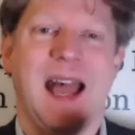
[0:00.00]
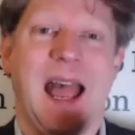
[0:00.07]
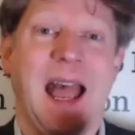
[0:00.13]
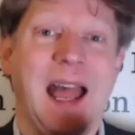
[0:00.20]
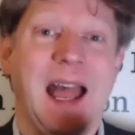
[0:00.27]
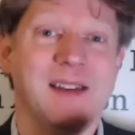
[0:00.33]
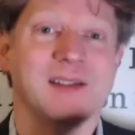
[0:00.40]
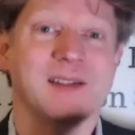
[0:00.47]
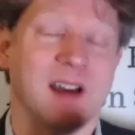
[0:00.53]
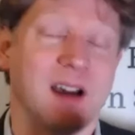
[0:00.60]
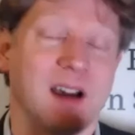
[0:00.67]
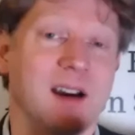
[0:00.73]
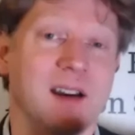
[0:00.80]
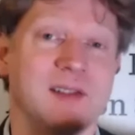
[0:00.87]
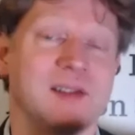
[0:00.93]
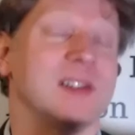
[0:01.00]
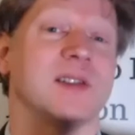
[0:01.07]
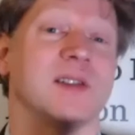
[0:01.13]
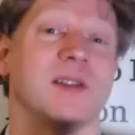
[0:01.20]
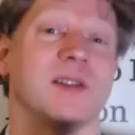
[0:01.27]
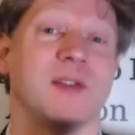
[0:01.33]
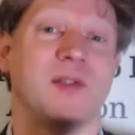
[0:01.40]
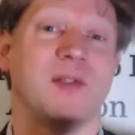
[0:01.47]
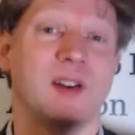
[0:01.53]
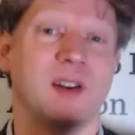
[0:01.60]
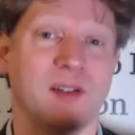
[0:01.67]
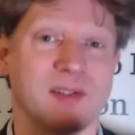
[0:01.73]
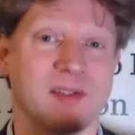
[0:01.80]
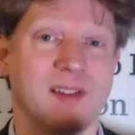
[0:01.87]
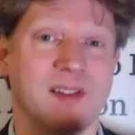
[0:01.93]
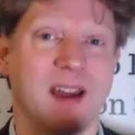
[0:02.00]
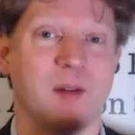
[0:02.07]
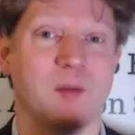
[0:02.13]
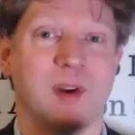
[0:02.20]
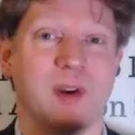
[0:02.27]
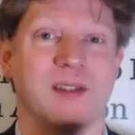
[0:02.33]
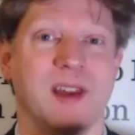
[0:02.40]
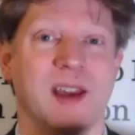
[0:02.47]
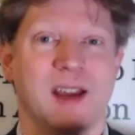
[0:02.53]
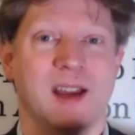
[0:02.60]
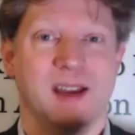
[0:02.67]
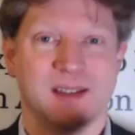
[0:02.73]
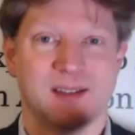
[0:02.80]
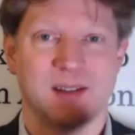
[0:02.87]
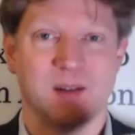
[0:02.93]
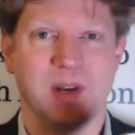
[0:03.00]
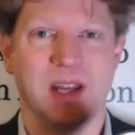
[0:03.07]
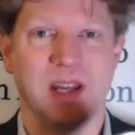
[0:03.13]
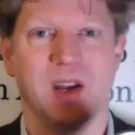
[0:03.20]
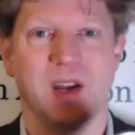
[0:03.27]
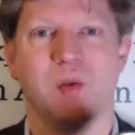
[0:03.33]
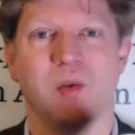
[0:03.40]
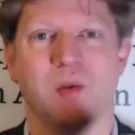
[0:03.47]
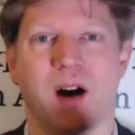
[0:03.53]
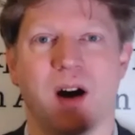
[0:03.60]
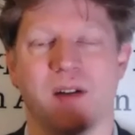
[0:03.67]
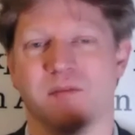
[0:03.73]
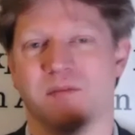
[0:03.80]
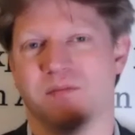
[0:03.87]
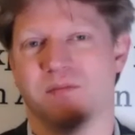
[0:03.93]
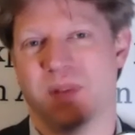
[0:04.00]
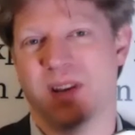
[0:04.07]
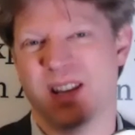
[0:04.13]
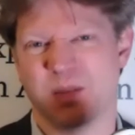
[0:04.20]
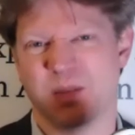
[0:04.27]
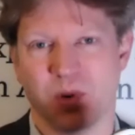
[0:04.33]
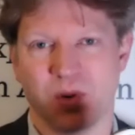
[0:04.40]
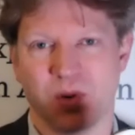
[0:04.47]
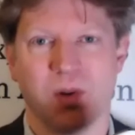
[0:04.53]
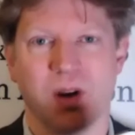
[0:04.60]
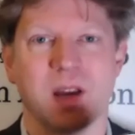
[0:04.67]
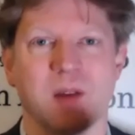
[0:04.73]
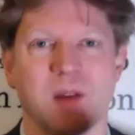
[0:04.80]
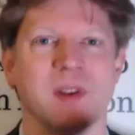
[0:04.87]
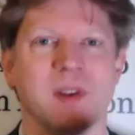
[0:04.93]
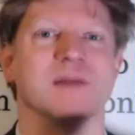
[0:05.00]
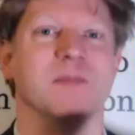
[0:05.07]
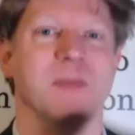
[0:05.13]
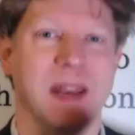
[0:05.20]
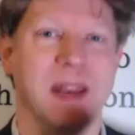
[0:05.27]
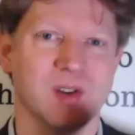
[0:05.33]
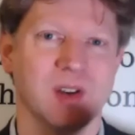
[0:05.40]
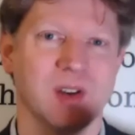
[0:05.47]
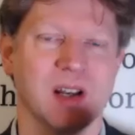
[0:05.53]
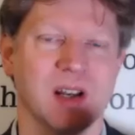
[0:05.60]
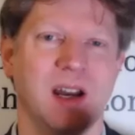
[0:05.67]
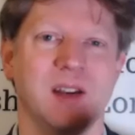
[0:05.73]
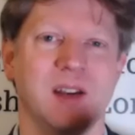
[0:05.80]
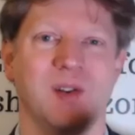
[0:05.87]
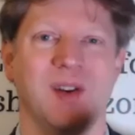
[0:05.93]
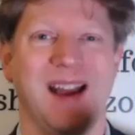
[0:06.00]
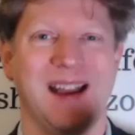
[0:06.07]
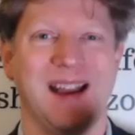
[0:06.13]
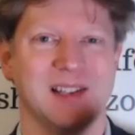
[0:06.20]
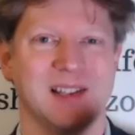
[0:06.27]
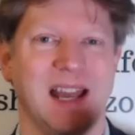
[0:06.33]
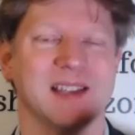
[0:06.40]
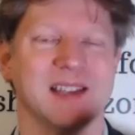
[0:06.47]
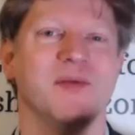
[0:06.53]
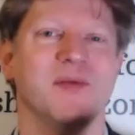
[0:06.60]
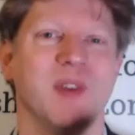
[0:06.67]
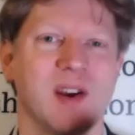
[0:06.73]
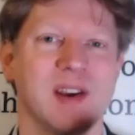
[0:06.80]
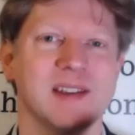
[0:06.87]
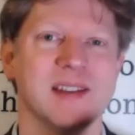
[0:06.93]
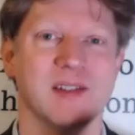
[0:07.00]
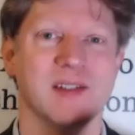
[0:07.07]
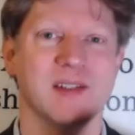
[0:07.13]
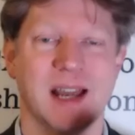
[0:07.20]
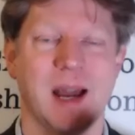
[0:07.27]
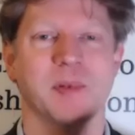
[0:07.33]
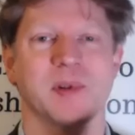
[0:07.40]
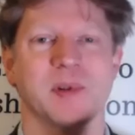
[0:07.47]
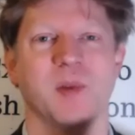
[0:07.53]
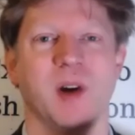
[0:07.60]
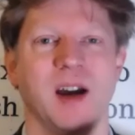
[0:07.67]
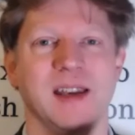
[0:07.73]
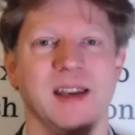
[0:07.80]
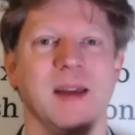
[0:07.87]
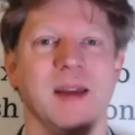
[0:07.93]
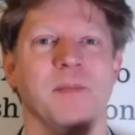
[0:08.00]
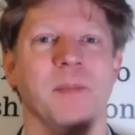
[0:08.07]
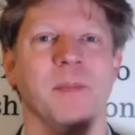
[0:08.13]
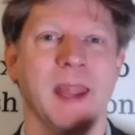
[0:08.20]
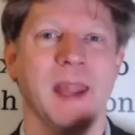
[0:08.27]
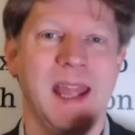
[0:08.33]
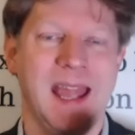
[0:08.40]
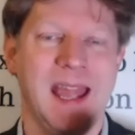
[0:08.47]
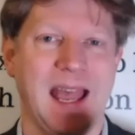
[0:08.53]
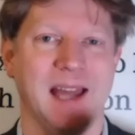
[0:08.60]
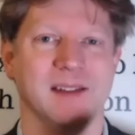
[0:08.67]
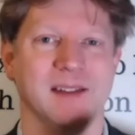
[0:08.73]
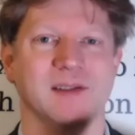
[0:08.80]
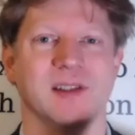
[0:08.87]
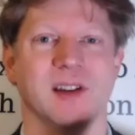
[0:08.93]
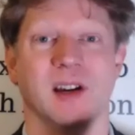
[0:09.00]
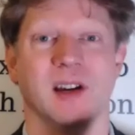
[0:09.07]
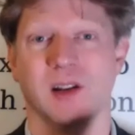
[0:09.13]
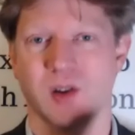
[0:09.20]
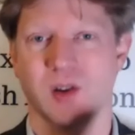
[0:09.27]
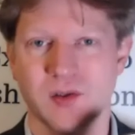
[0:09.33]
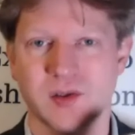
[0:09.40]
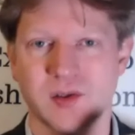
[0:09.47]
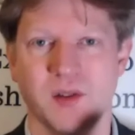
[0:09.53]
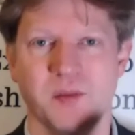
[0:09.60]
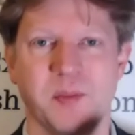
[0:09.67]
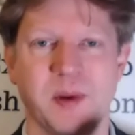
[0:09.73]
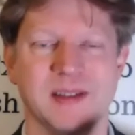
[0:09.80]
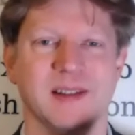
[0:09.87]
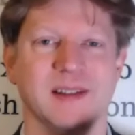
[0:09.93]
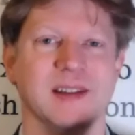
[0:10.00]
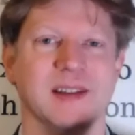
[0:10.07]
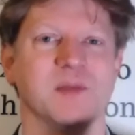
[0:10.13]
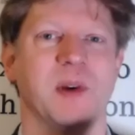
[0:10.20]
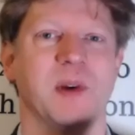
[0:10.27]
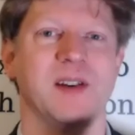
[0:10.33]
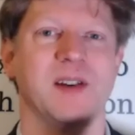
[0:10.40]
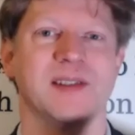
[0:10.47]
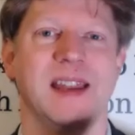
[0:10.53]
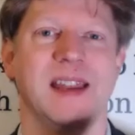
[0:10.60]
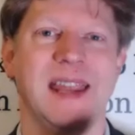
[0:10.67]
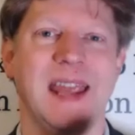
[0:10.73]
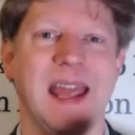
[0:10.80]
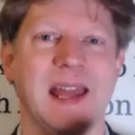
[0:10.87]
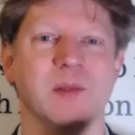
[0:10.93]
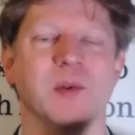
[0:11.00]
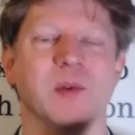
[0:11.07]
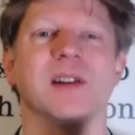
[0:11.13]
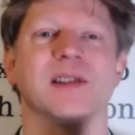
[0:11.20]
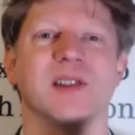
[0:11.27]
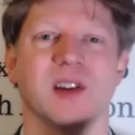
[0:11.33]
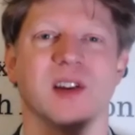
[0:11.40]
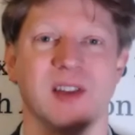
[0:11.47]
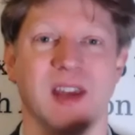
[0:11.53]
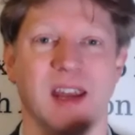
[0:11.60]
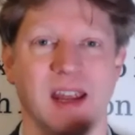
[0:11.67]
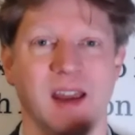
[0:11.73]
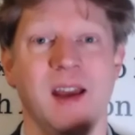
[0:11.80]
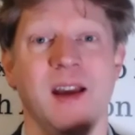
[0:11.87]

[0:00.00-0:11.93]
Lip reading: And I just got off the phone after that with somebody who I've been exploring working with as a mentoring client who actually has some very serious capital behind him and a lot of business experience. In the end, we are discussing